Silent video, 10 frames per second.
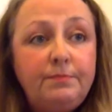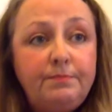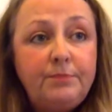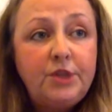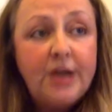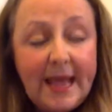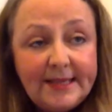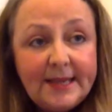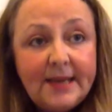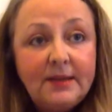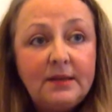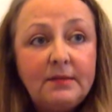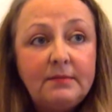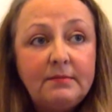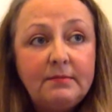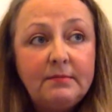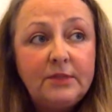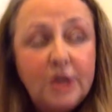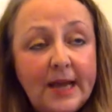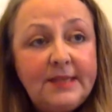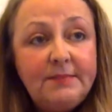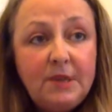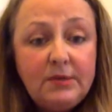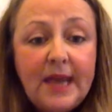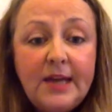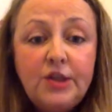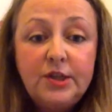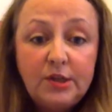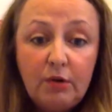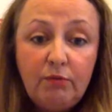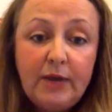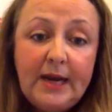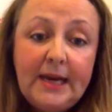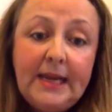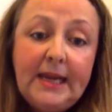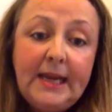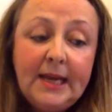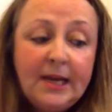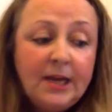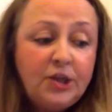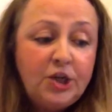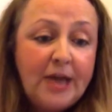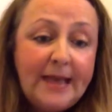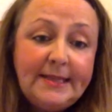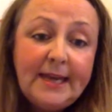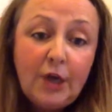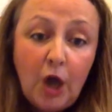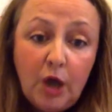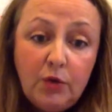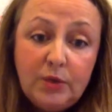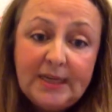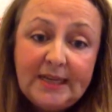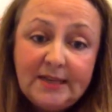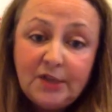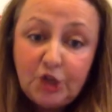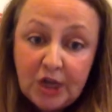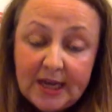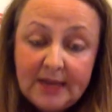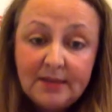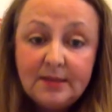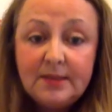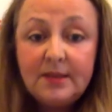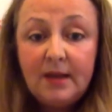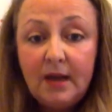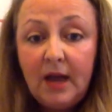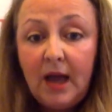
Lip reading: genetic mutations are really genetic codings, genes that